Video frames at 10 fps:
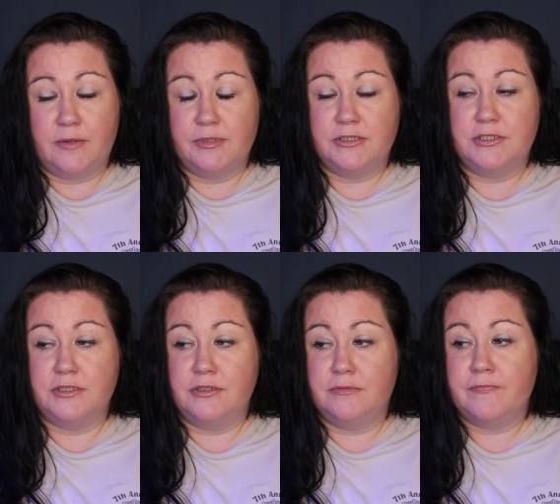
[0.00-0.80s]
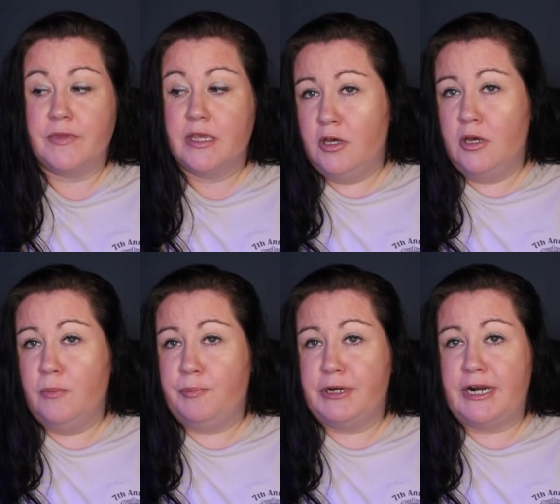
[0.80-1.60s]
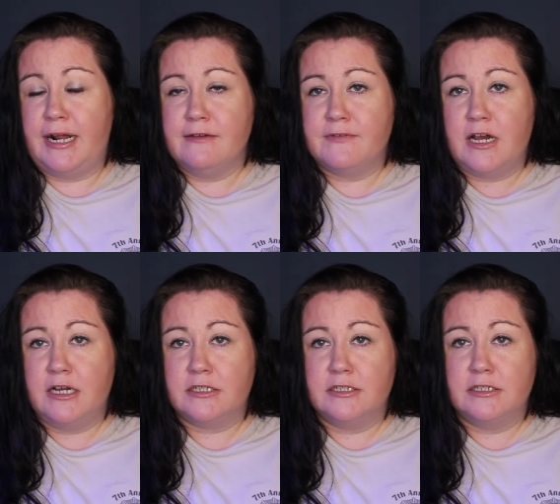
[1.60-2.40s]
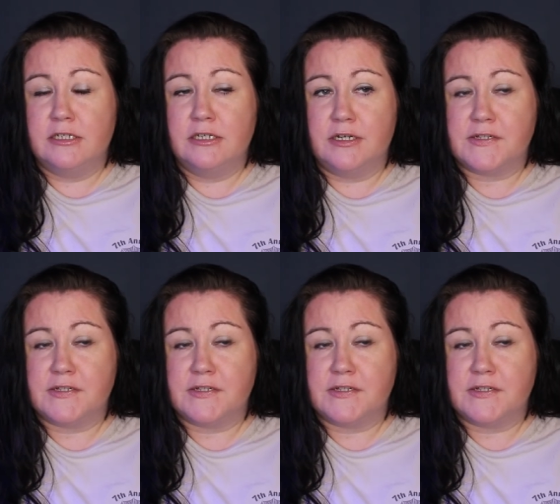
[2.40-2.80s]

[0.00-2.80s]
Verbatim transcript: coming to you. But I've gotten,